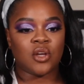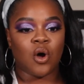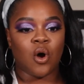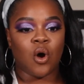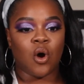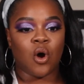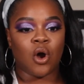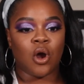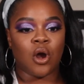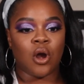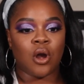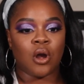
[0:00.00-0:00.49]

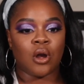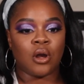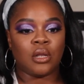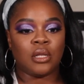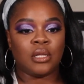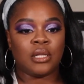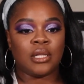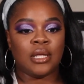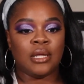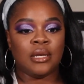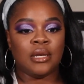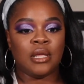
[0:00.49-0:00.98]
are
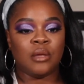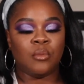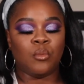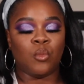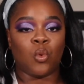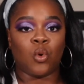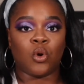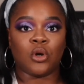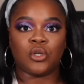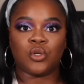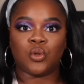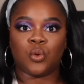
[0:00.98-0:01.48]
leaning
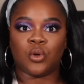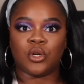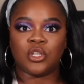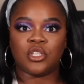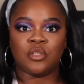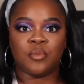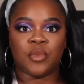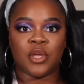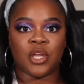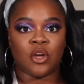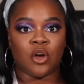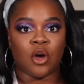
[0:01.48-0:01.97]
more towards
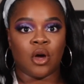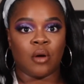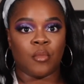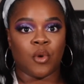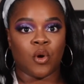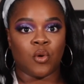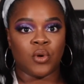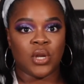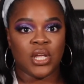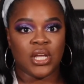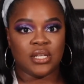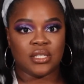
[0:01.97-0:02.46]
being on
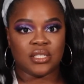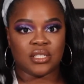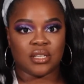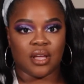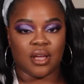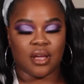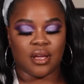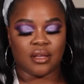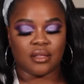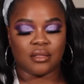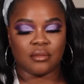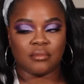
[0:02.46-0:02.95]
Monique's
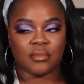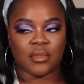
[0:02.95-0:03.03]
side.